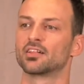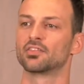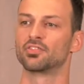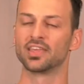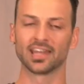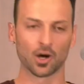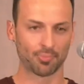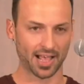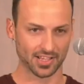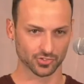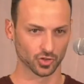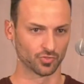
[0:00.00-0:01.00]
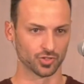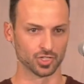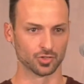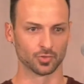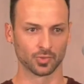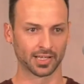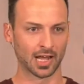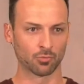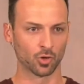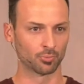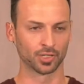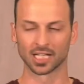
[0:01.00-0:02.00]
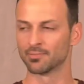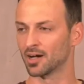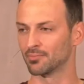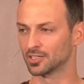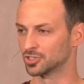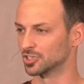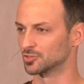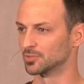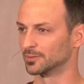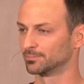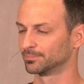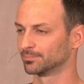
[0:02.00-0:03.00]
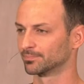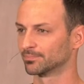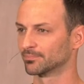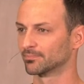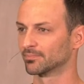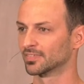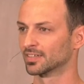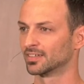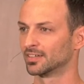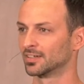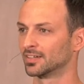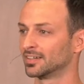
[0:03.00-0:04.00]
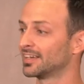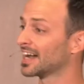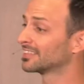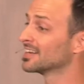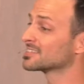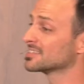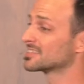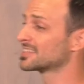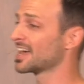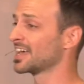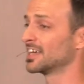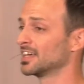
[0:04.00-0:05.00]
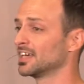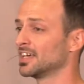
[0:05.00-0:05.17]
then I'll pass over you and I won't bring about my judgment. God doesn't say,